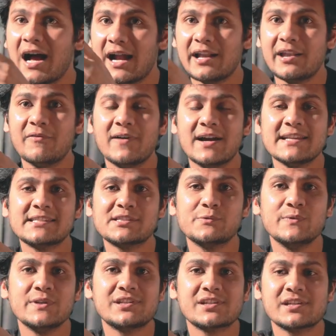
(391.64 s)
a device
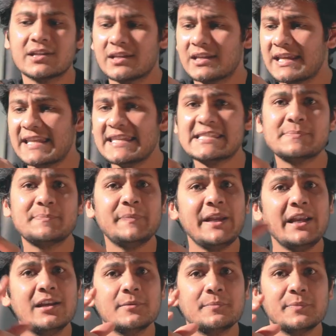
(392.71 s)
which can
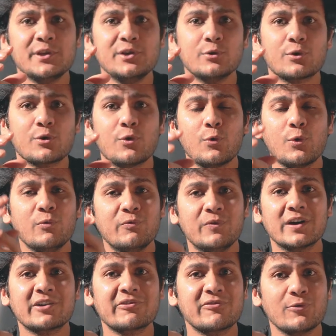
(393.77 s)
speed up your whole
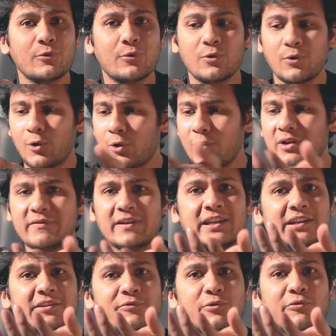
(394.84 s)
workflow or
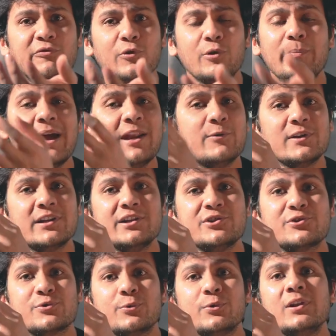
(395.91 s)
even give you full manual
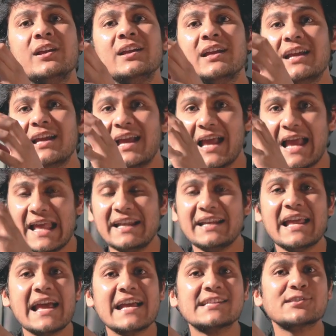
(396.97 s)
control, and
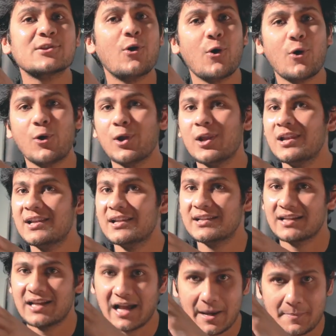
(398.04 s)
it has all
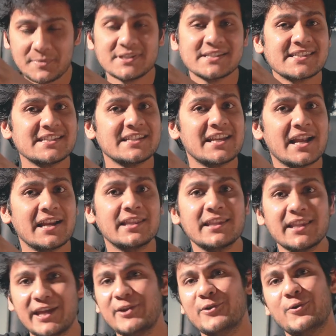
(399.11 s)
a person can
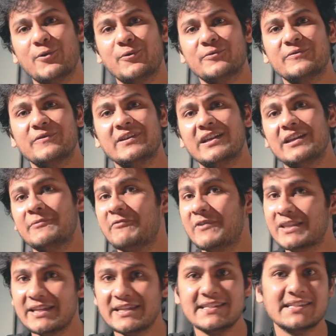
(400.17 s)
think of.
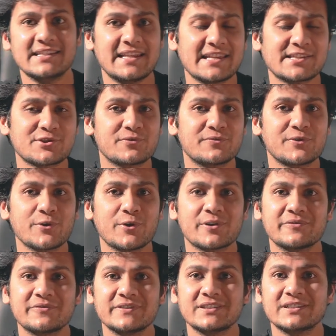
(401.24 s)
Whether he's an
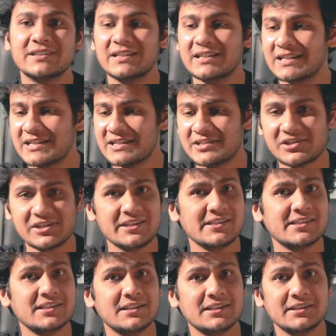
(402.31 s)
astrophotographer,
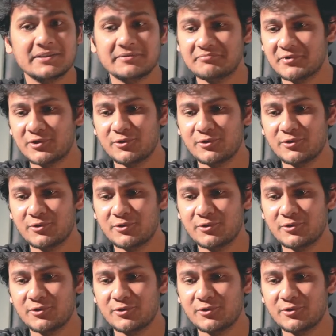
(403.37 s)
she's a